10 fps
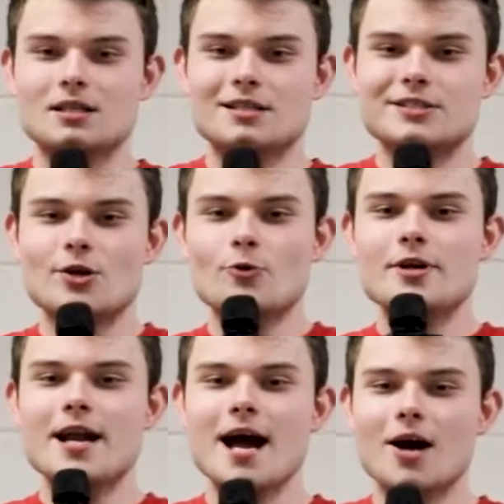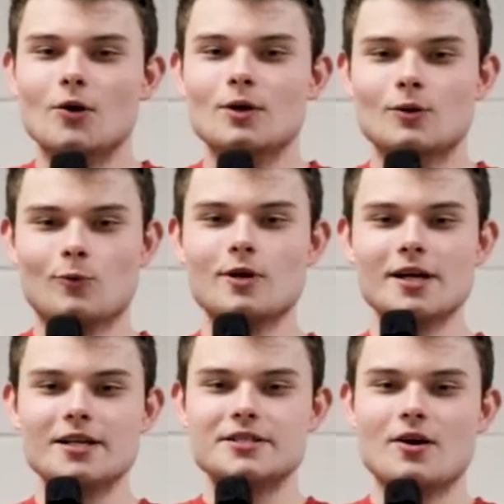So now we're
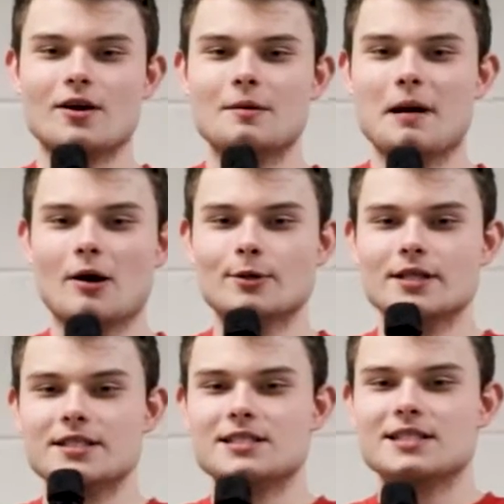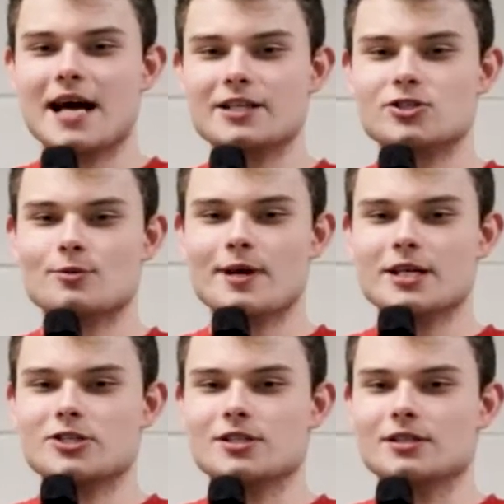going to talk about
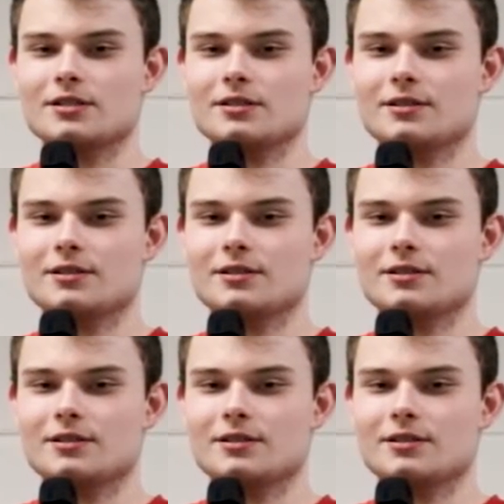saturation.